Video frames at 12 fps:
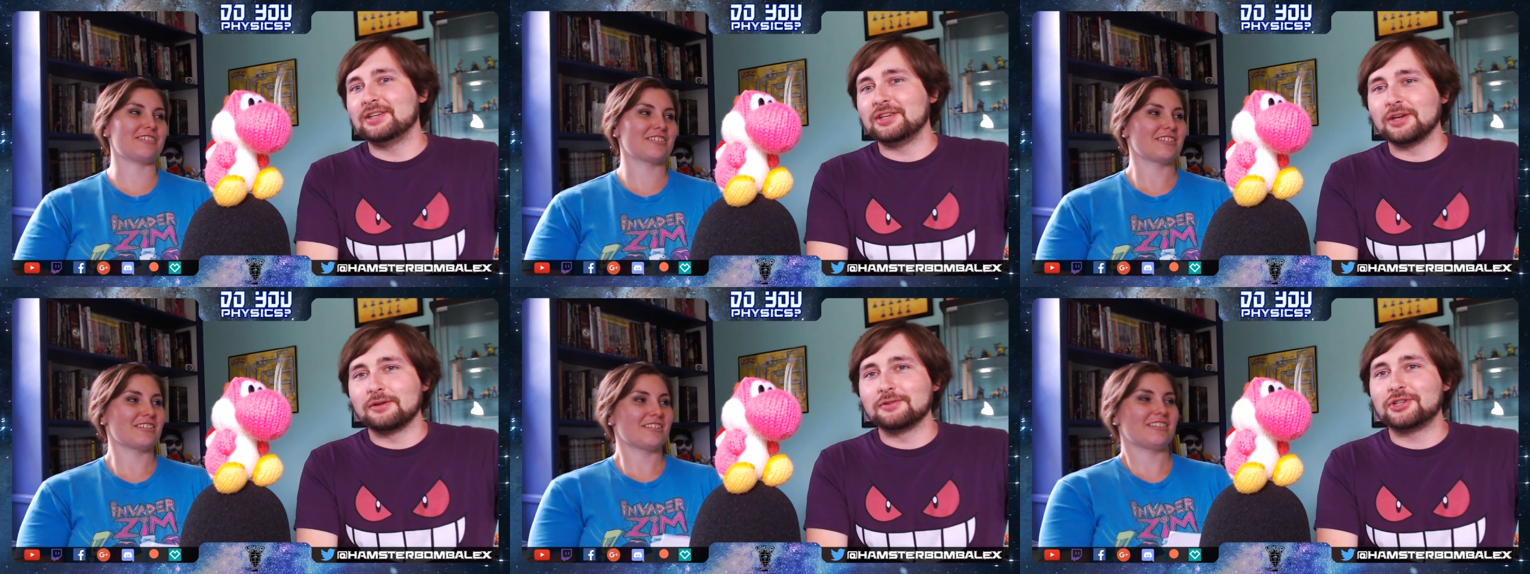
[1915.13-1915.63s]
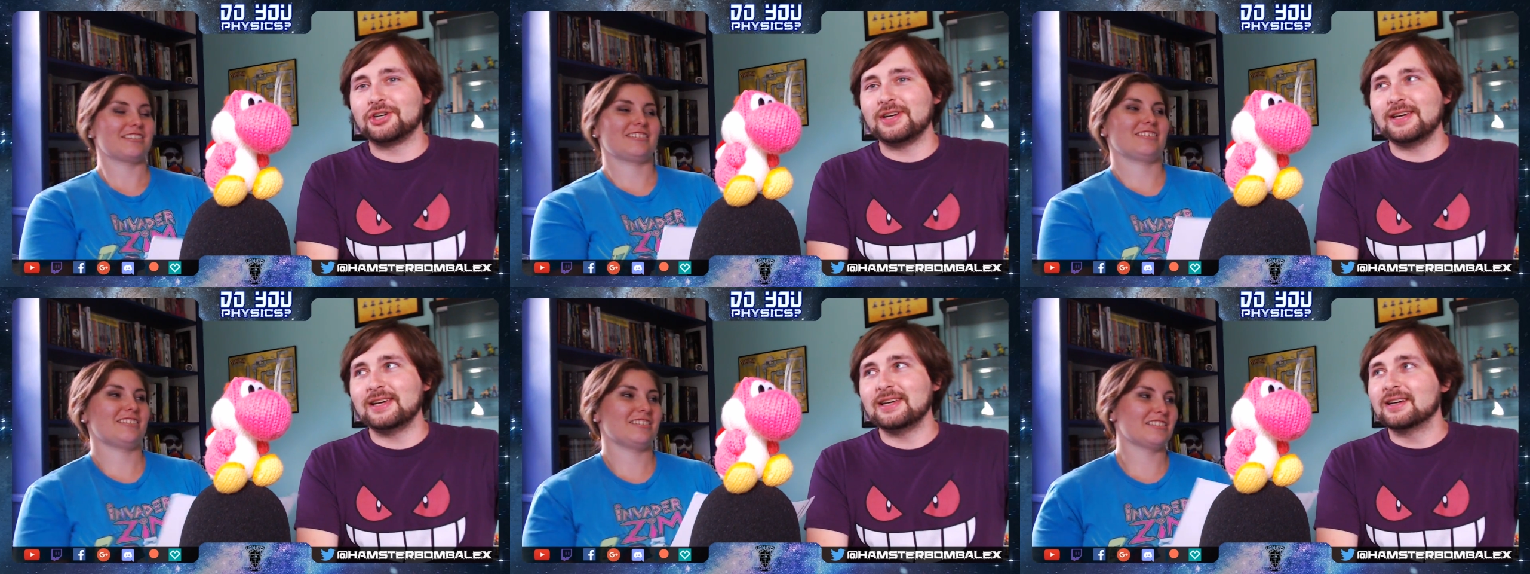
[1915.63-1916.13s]

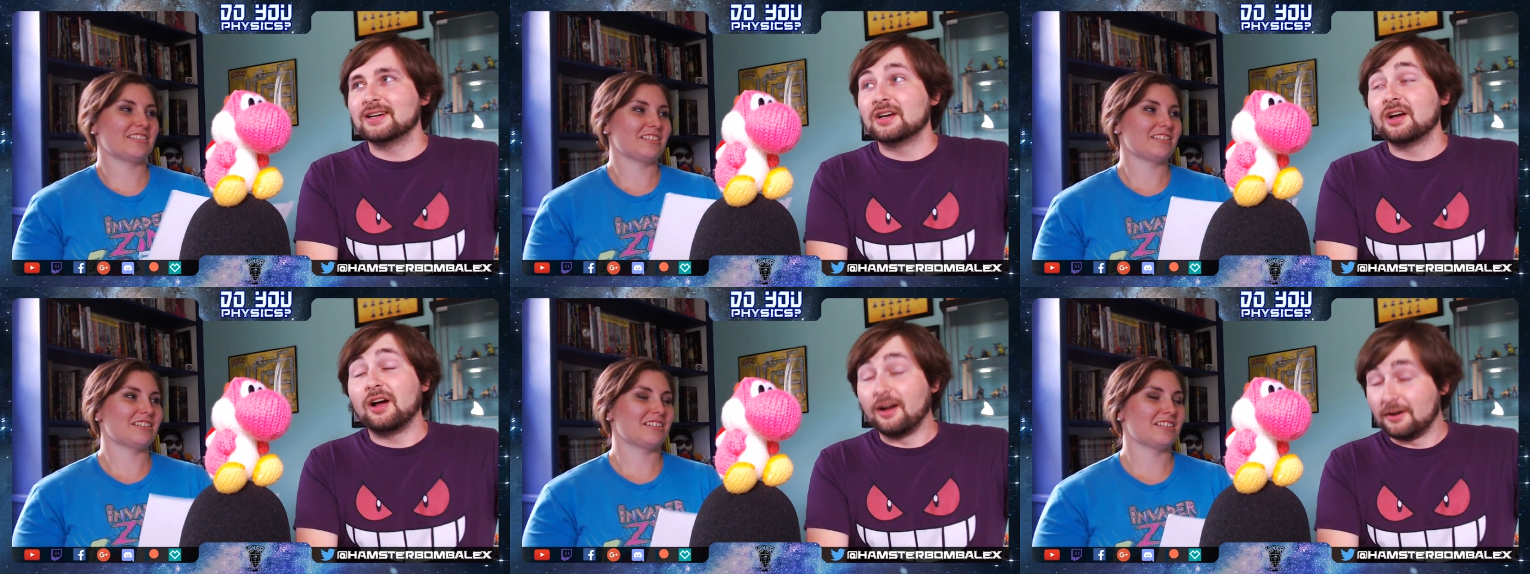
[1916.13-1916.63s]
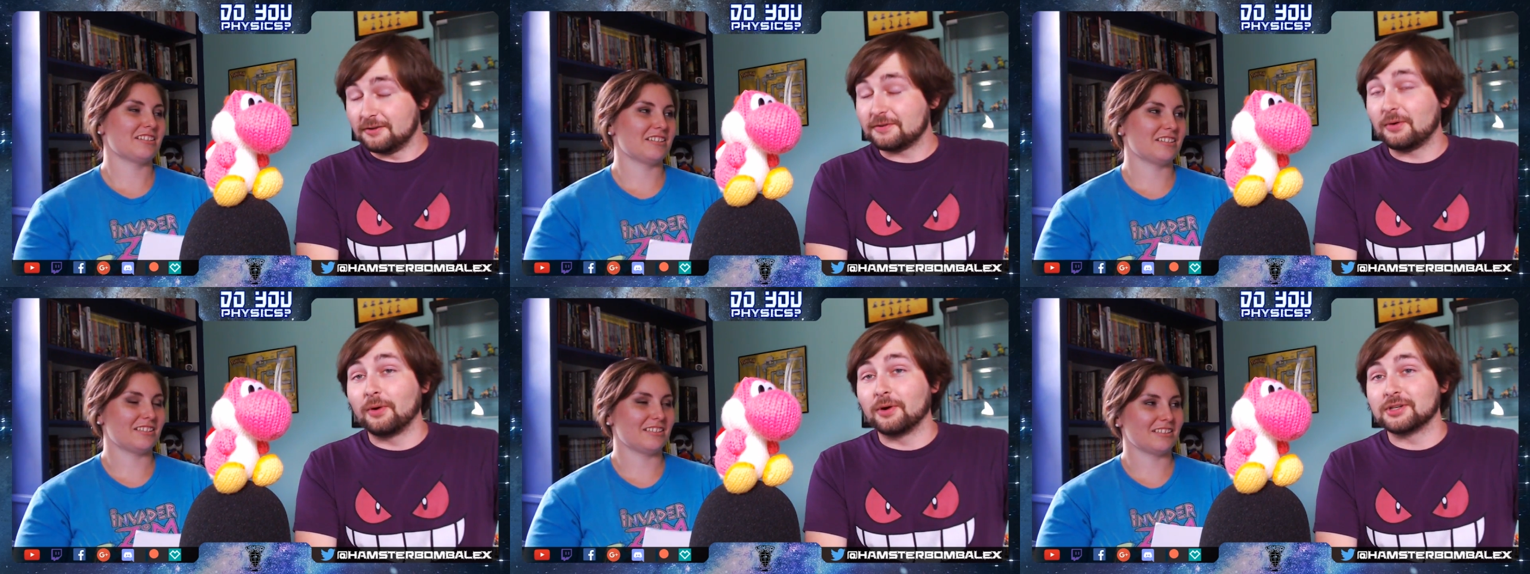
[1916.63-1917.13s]
Speaker 1: Yoshi, of
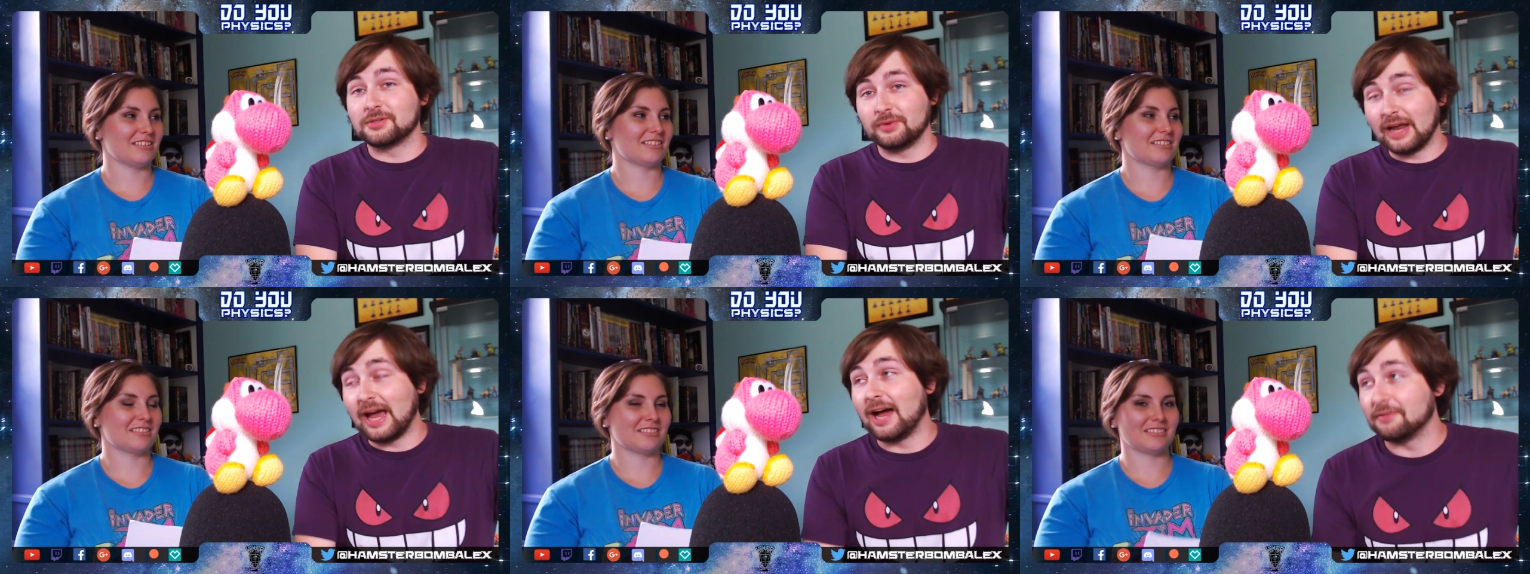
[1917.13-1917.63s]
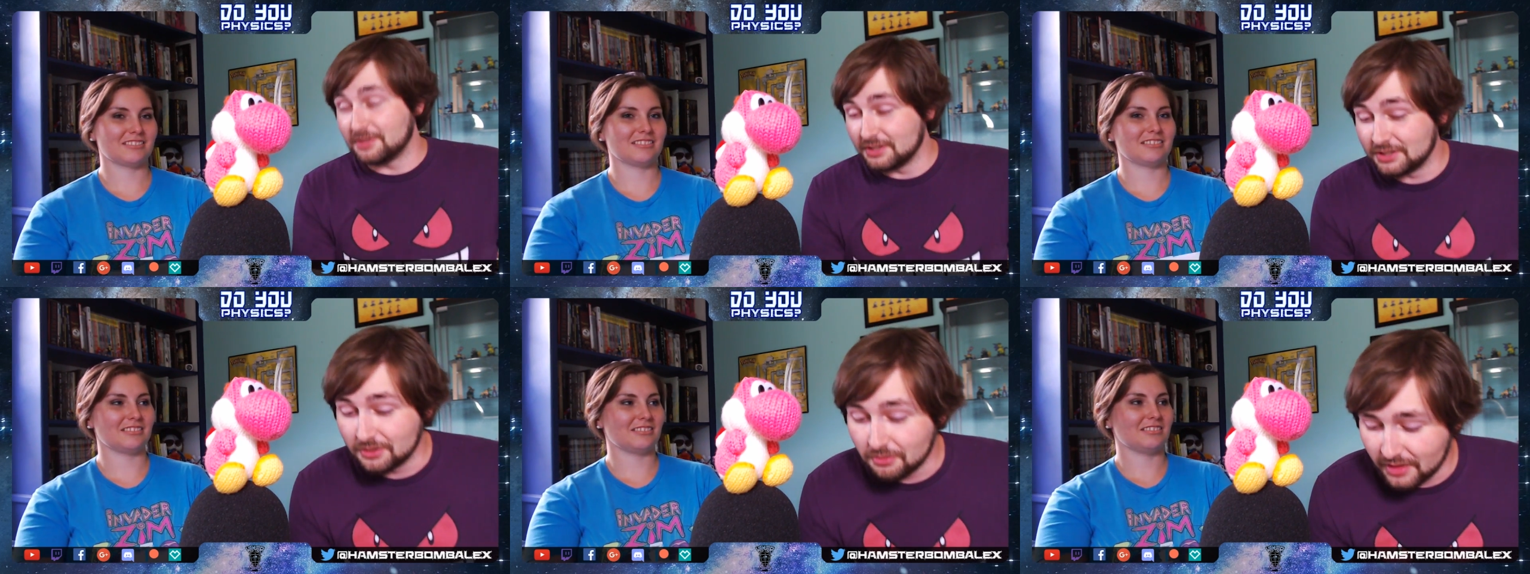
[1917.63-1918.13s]
course, would have to
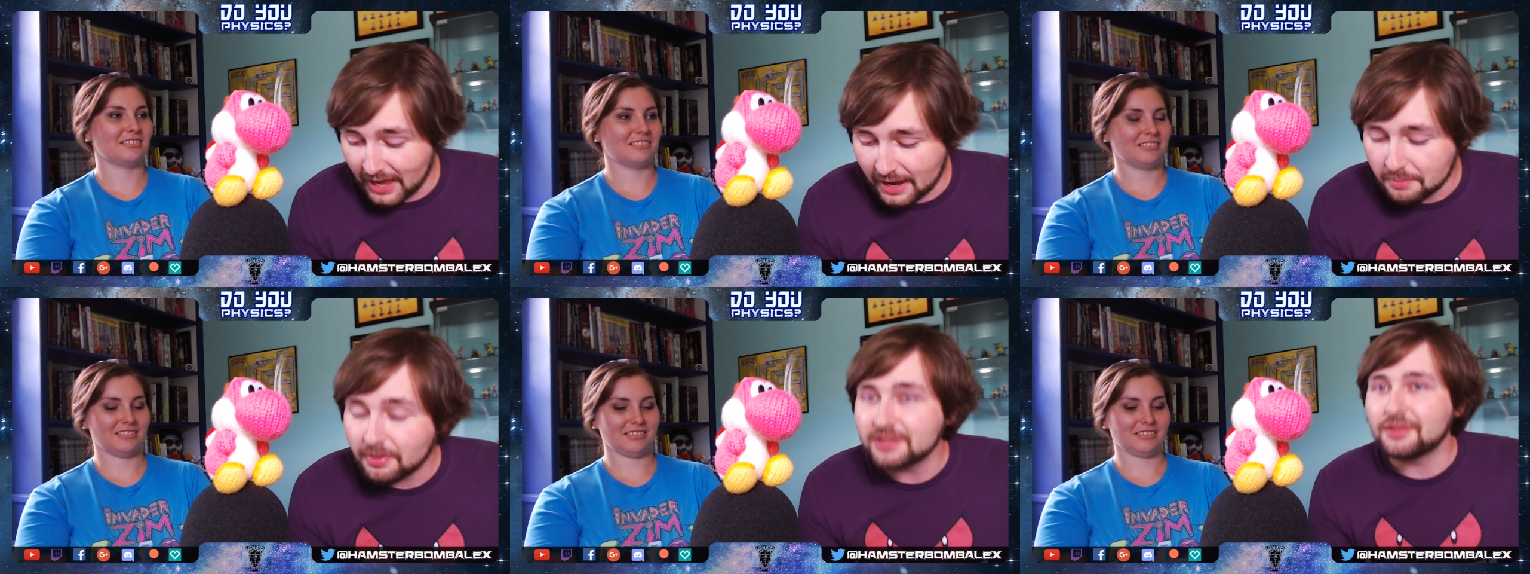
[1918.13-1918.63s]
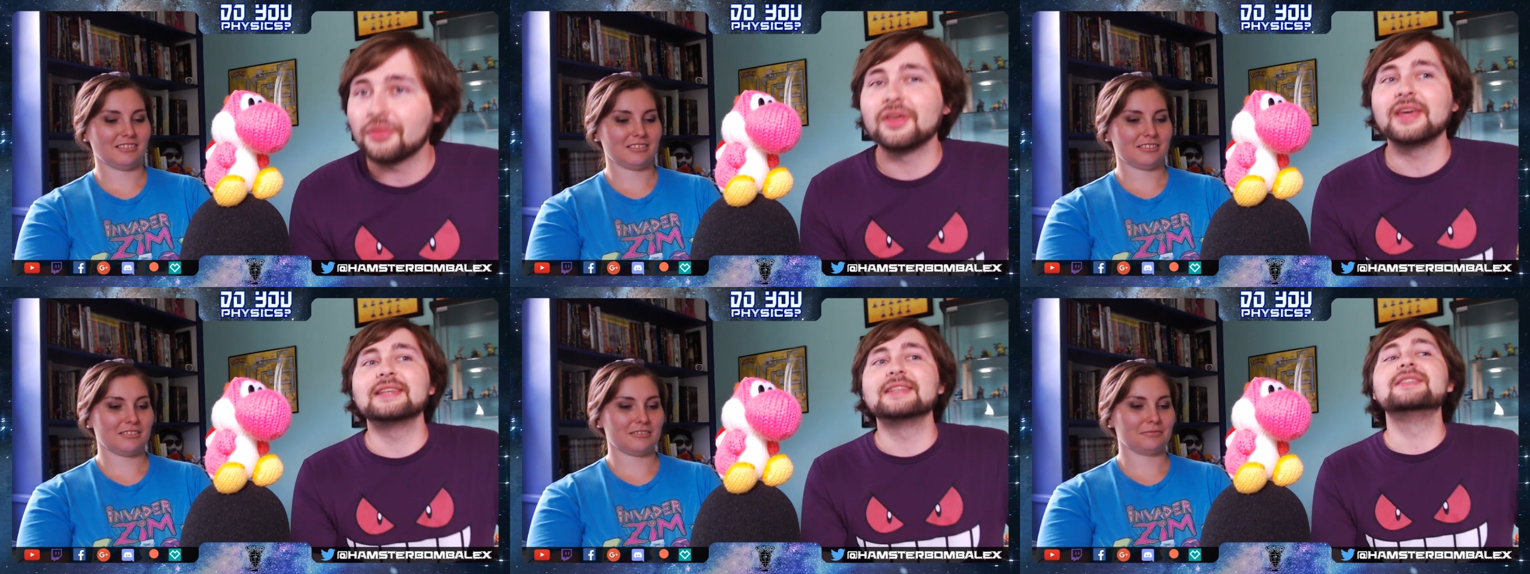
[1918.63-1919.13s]
do that. But the thing
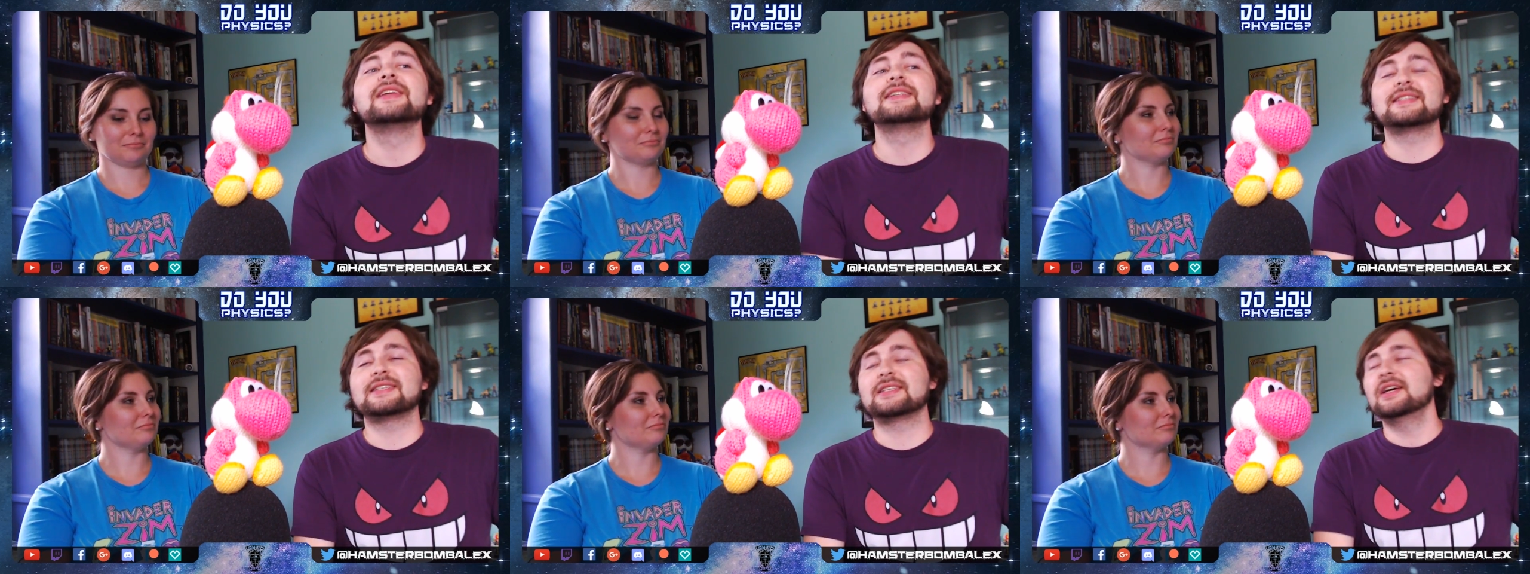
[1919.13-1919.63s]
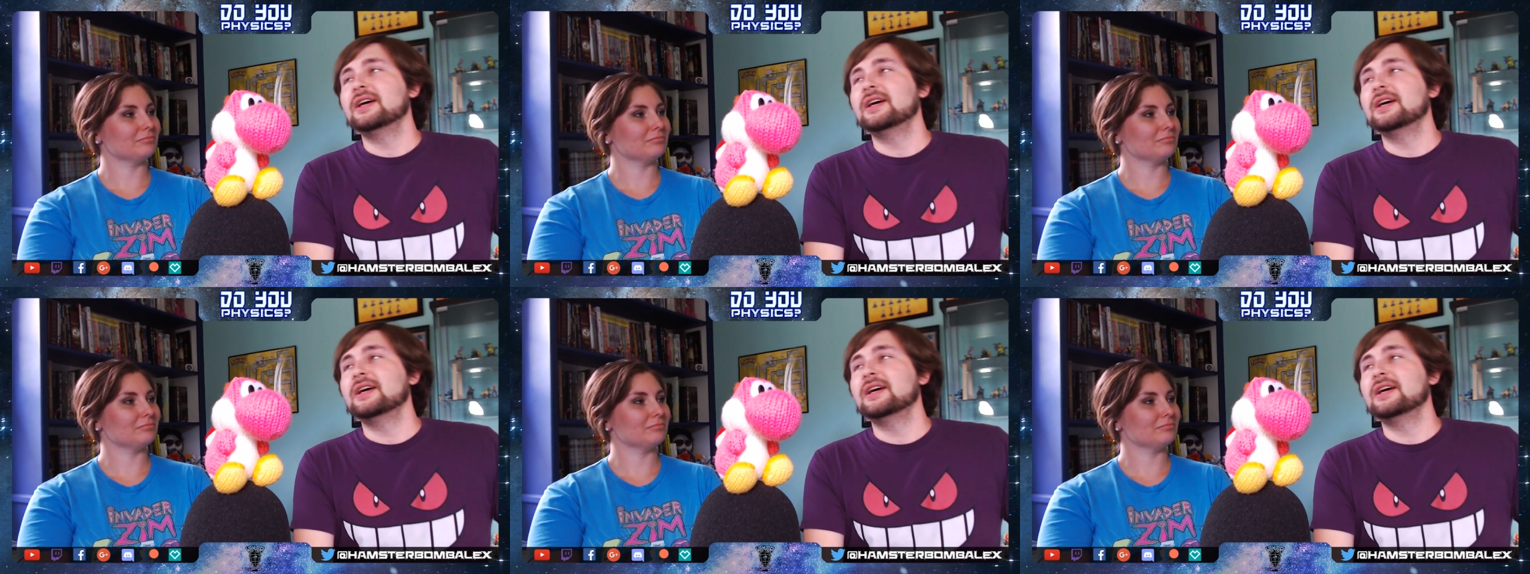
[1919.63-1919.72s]
is, that's